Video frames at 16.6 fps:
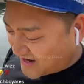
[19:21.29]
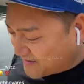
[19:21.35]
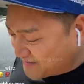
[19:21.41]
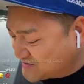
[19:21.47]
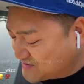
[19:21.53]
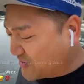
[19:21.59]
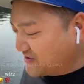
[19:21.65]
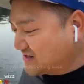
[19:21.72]

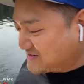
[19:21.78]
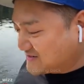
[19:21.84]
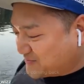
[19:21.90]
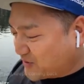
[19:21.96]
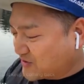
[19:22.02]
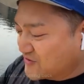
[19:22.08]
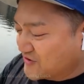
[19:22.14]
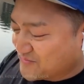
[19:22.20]
come join
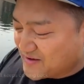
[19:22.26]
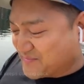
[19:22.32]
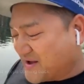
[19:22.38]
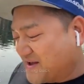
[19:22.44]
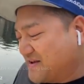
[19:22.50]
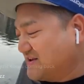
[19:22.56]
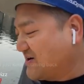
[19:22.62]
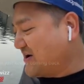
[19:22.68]
the support group.
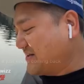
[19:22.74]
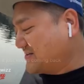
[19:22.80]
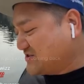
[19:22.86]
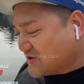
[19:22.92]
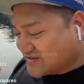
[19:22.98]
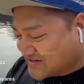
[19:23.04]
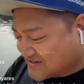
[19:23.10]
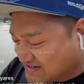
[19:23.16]
But, but, you know
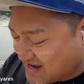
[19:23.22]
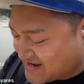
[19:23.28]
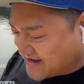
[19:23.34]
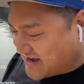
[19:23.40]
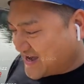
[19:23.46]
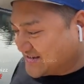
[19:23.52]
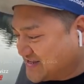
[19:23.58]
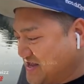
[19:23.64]
what? Jokes
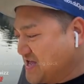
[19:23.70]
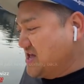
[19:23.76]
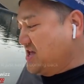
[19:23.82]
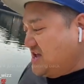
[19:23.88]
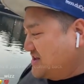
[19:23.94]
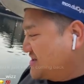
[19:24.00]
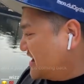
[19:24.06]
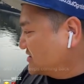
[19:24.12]
aside, guys,
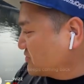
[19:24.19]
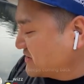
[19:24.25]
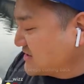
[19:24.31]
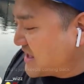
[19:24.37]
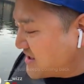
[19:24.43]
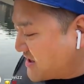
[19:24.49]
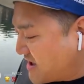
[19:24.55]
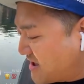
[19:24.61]
that's
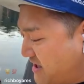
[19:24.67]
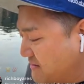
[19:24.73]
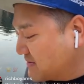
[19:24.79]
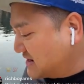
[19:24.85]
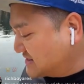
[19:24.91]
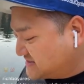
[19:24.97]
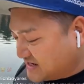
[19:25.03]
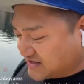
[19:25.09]
what
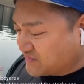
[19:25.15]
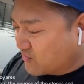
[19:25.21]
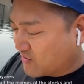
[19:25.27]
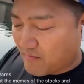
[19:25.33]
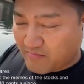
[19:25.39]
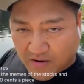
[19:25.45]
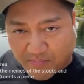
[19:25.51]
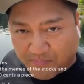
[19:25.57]
uh, MIC
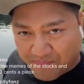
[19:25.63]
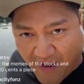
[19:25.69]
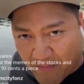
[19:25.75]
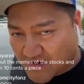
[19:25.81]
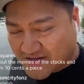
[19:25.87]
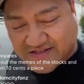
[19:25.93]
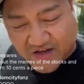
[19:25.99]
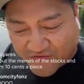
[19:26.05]
is for. I'm gonna
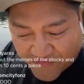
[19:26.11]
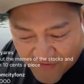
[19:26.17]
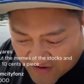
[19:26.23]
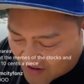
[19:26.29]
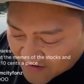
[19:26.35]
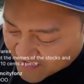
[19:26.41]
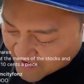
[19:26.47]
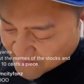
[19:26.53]
I'm gonna sell
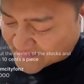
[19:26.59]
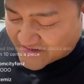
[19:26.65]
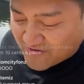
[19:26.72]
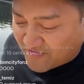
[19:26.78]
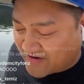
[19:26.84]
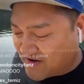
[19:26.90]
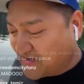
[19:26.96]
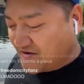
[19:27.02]
the fuck out of
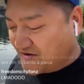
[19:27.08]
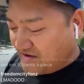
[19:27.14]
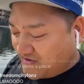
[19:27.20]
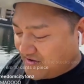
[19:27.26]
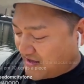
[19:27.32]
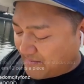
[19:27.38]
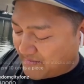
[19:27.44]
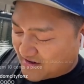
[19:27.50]
MC right now.
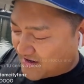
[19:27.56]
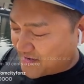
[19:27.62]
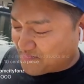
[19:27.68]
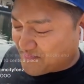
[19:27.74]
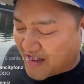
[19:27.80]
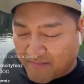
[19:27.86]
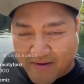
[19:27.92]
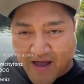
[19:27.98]
I mean,
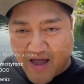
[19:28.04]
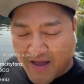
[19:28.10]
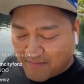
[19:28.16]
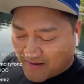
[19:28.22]
um, M-